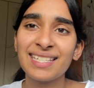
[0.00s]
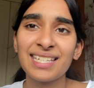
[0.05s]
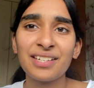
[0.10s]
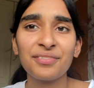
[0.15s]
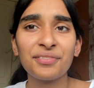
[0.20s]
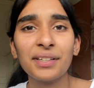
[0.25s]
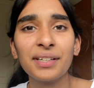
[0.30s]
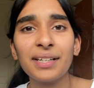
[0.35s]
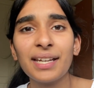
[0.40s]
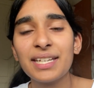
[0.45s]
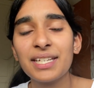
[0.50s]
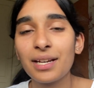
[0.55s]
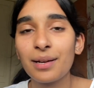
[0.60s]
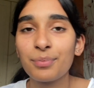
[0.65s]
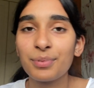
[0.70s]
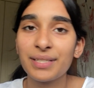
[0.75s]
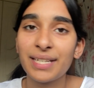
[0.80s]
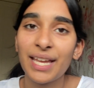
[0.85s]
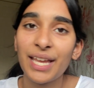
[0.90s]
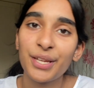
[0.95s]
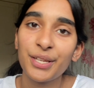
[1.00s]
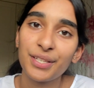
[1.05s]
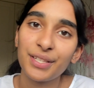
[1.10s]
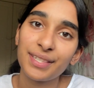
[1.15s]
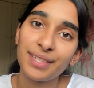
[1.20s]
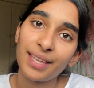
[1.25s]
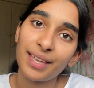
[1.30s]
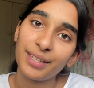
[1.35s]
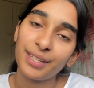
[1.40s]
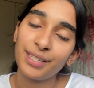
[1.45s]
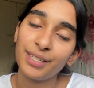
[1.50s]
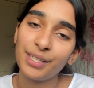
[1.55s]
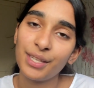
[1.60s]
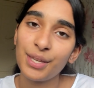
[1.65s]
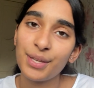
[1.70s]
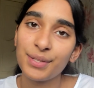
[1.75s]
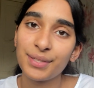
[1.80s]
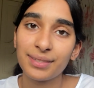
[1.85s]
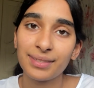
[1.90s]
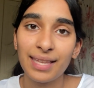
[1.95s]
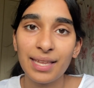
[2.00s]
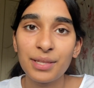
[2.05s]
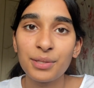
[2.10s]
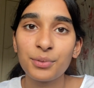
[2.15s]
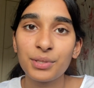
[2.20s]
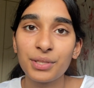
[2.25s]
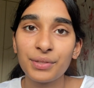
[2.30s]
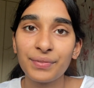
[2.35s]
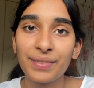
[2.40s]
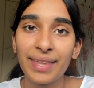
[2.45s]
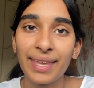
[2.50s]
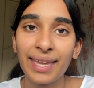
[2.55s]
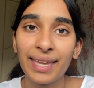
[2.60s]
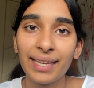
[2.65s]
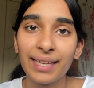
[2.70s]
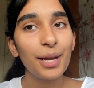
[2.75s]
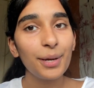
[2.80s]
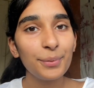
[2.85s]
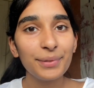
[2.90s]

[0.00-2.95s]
different interpretations that I could use and that sort of thing.